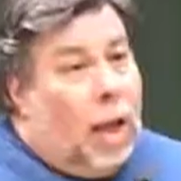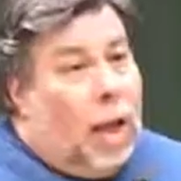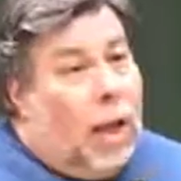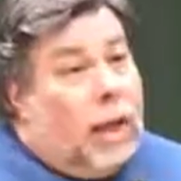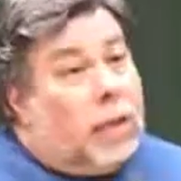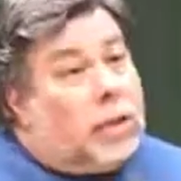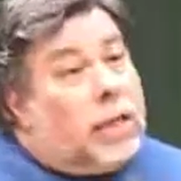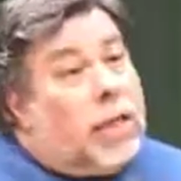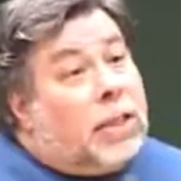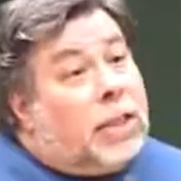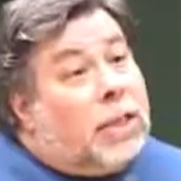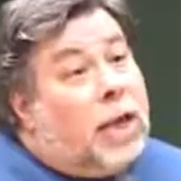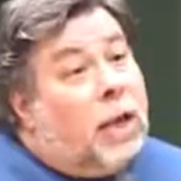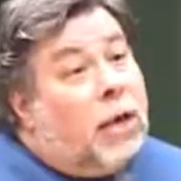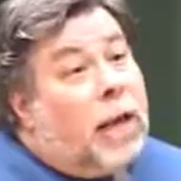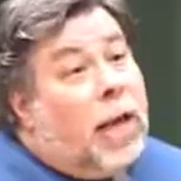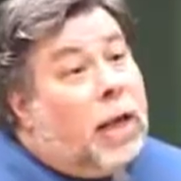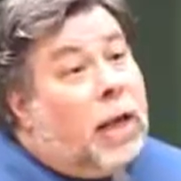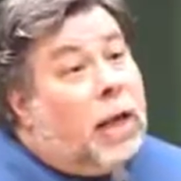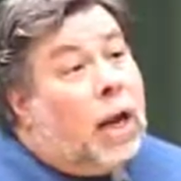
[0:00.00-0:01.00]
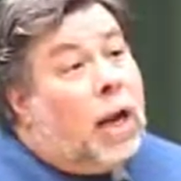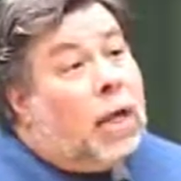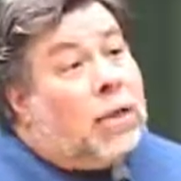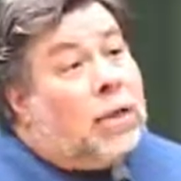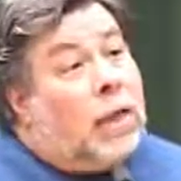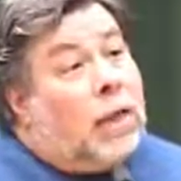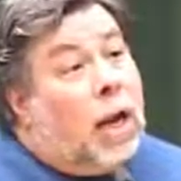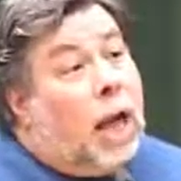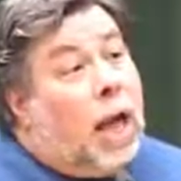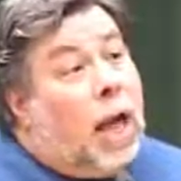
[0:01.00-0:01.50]
And as I stared at it, I
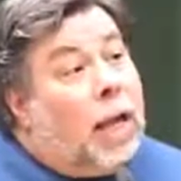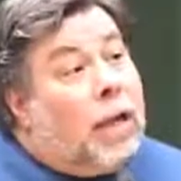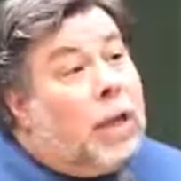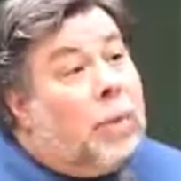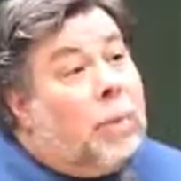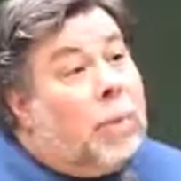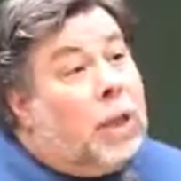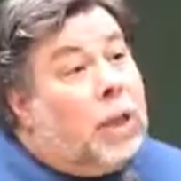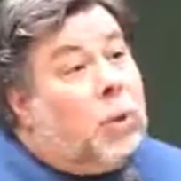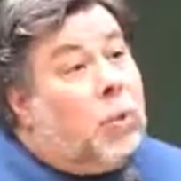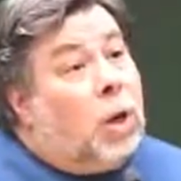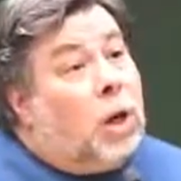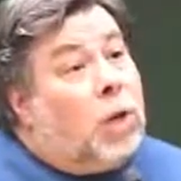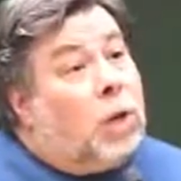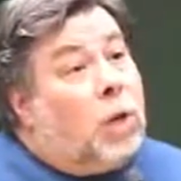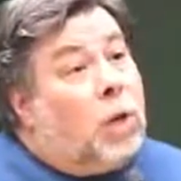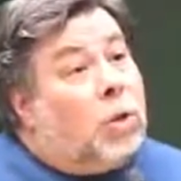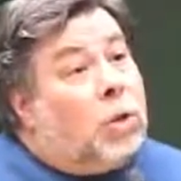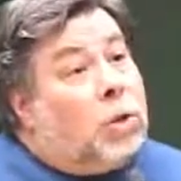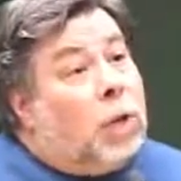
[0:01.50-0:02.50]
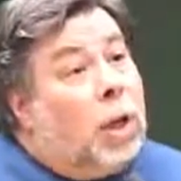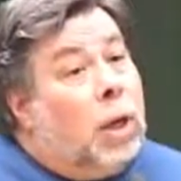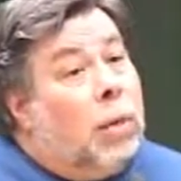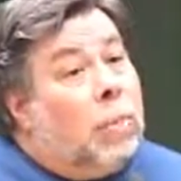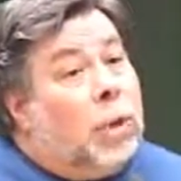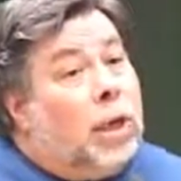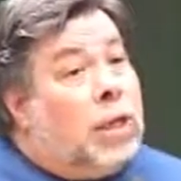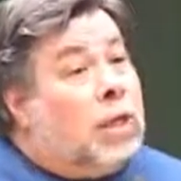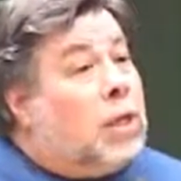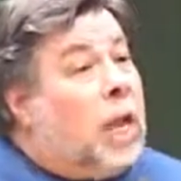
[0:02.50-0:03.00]
said, I could build one of those
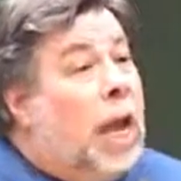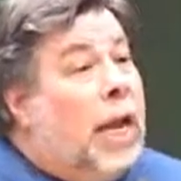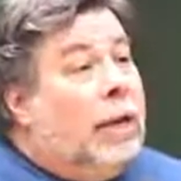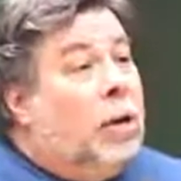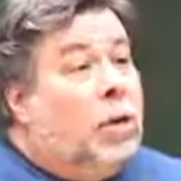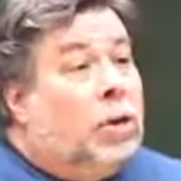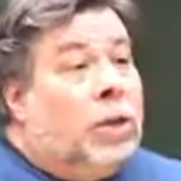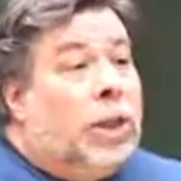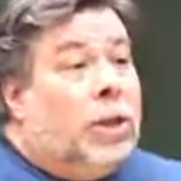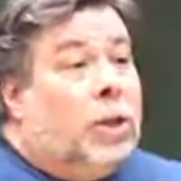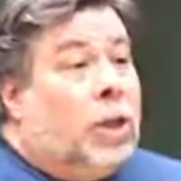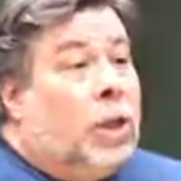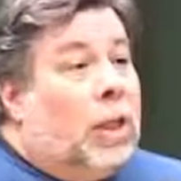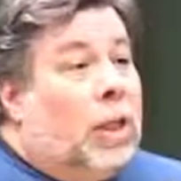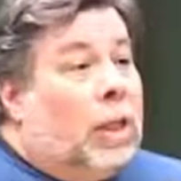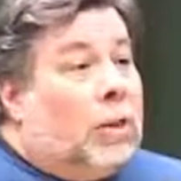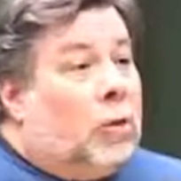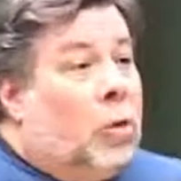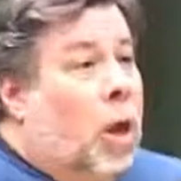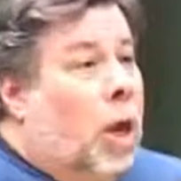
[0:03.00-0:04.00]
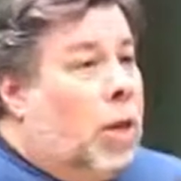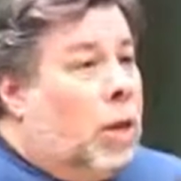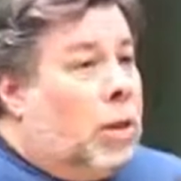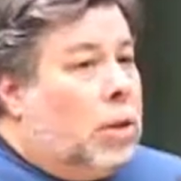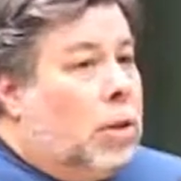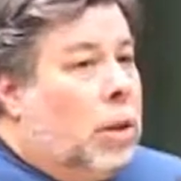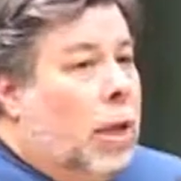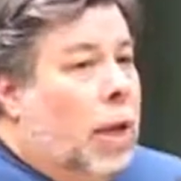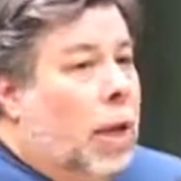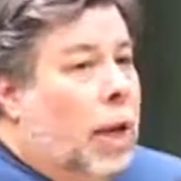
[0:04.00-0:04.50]
because I know digital
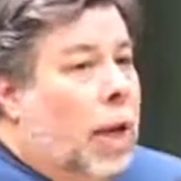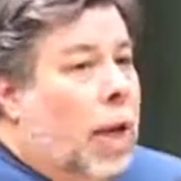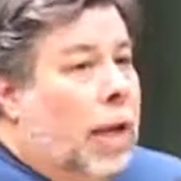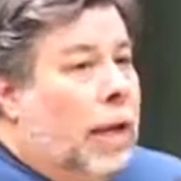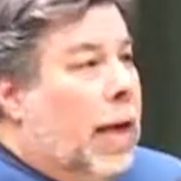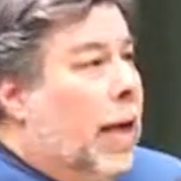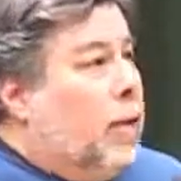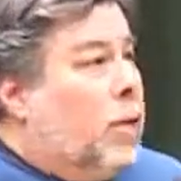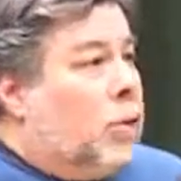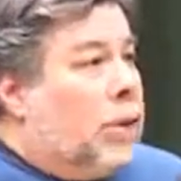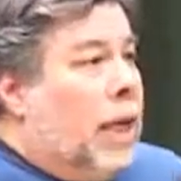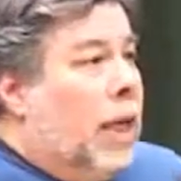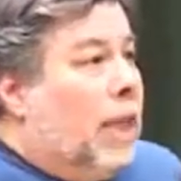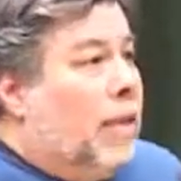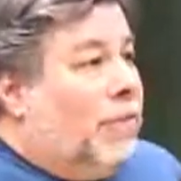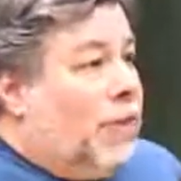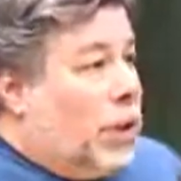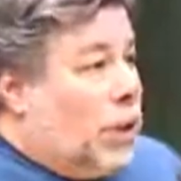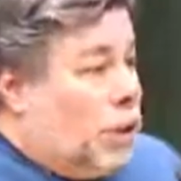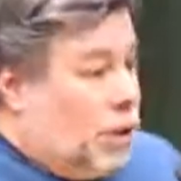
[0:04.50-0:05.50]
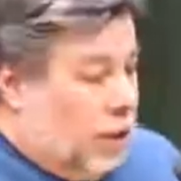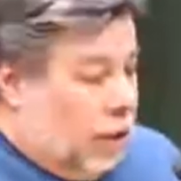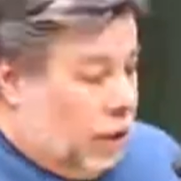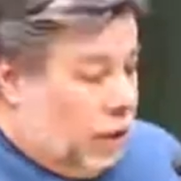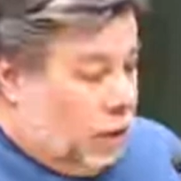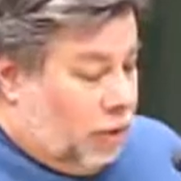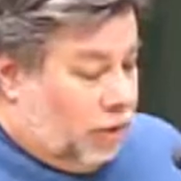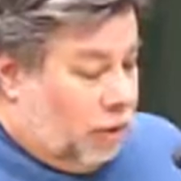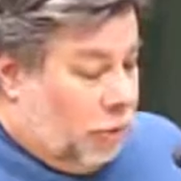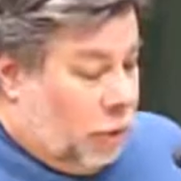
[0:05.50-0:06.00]
electronics and I know television
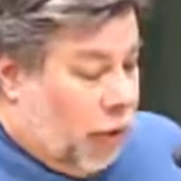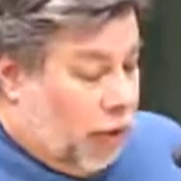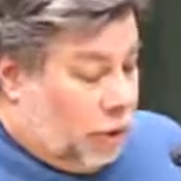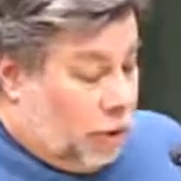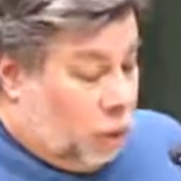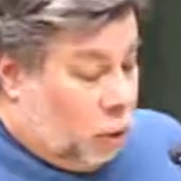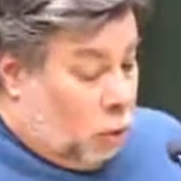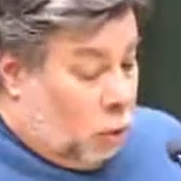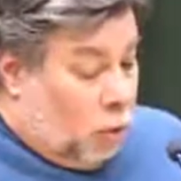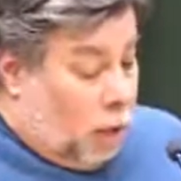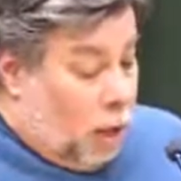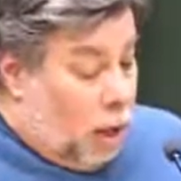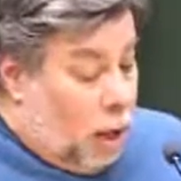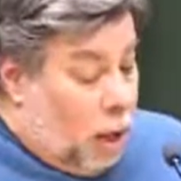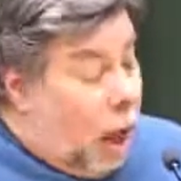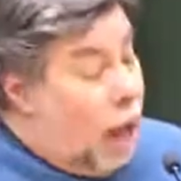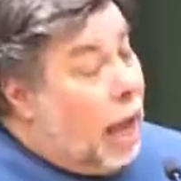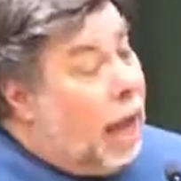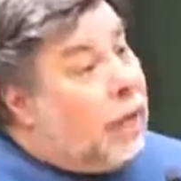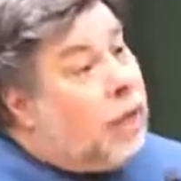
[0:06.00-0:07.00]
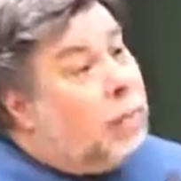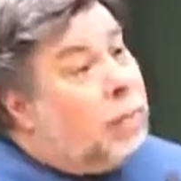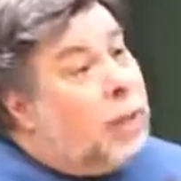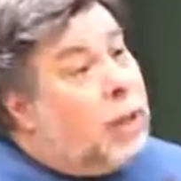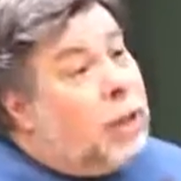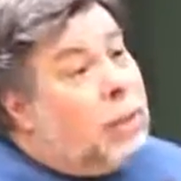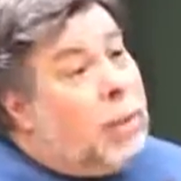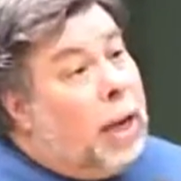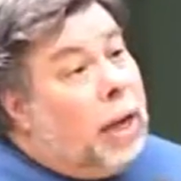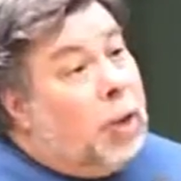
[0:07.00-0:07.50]
signals from high school, I can
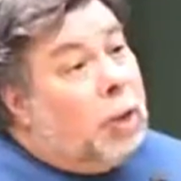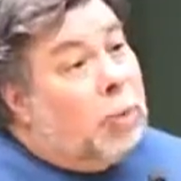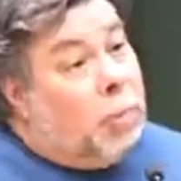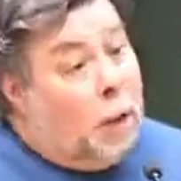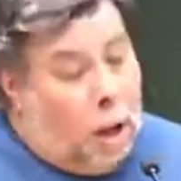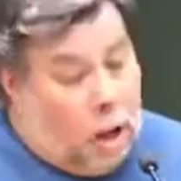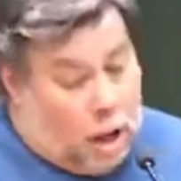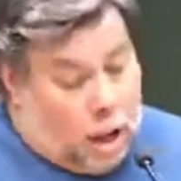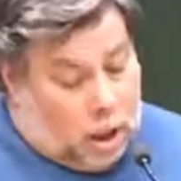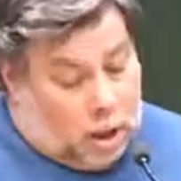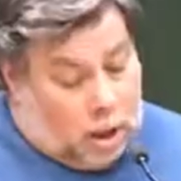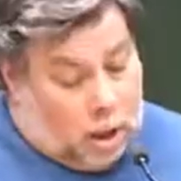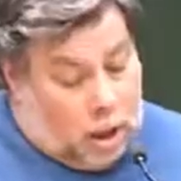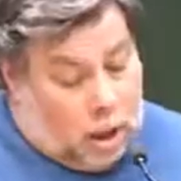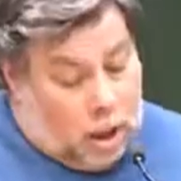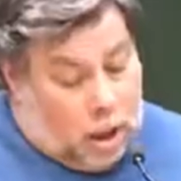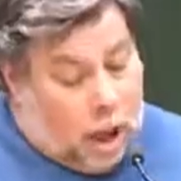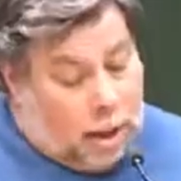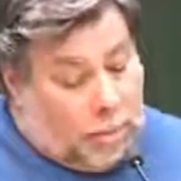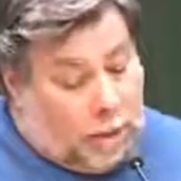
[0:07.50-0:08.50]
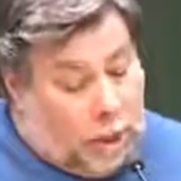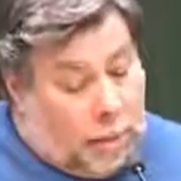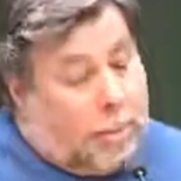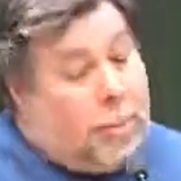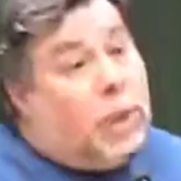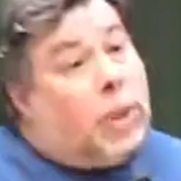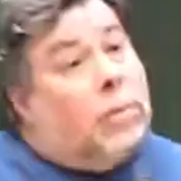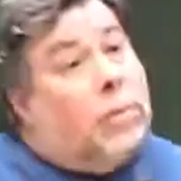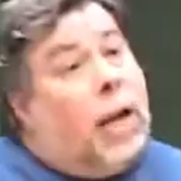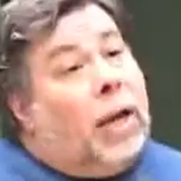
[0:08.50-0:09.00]
build my own Pong. I'm going to
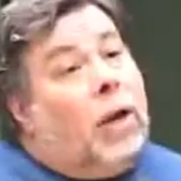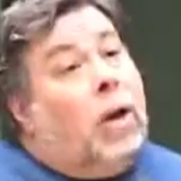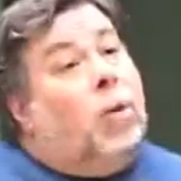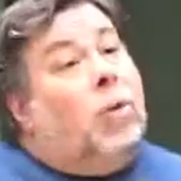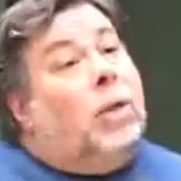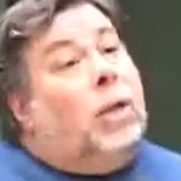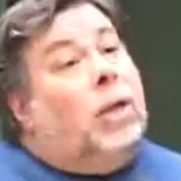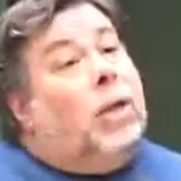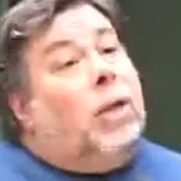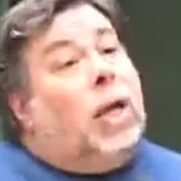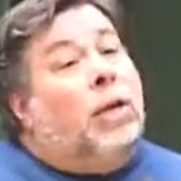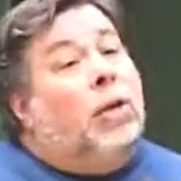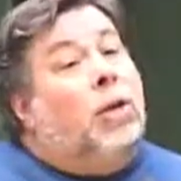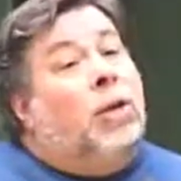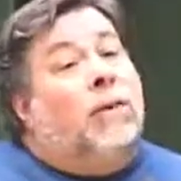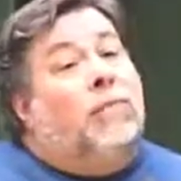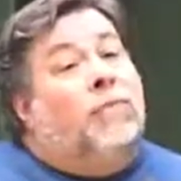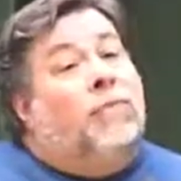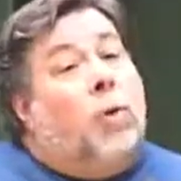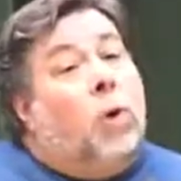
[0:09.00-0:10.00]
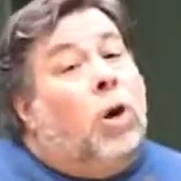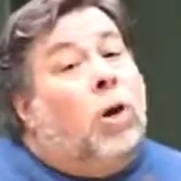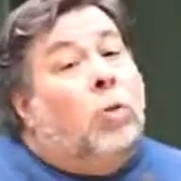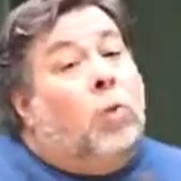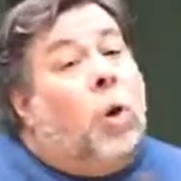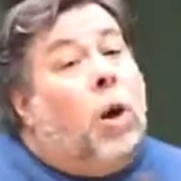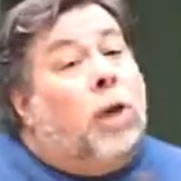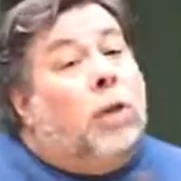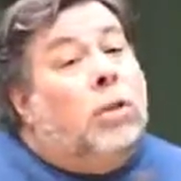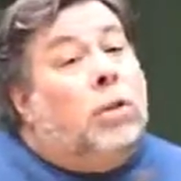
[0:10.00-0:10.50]
build my own. I couldn't afford
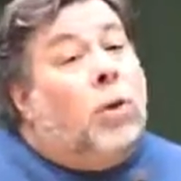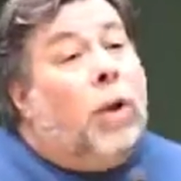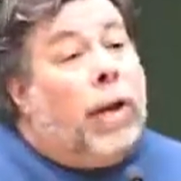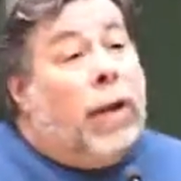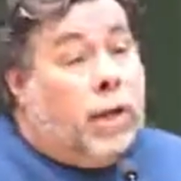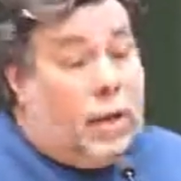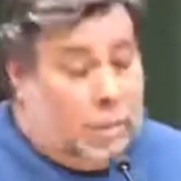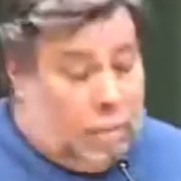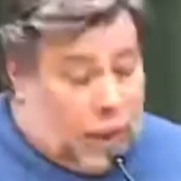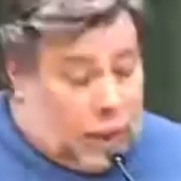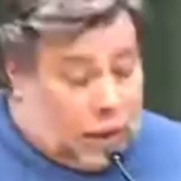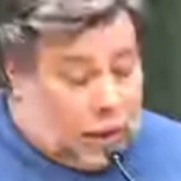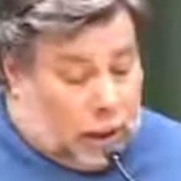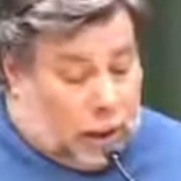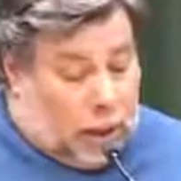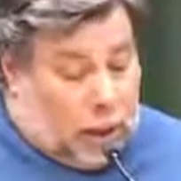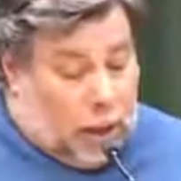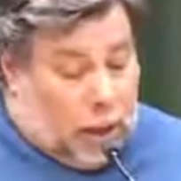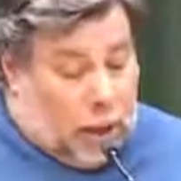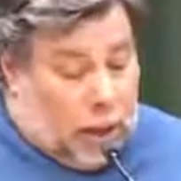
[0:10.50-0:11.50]
one, so I had to build it.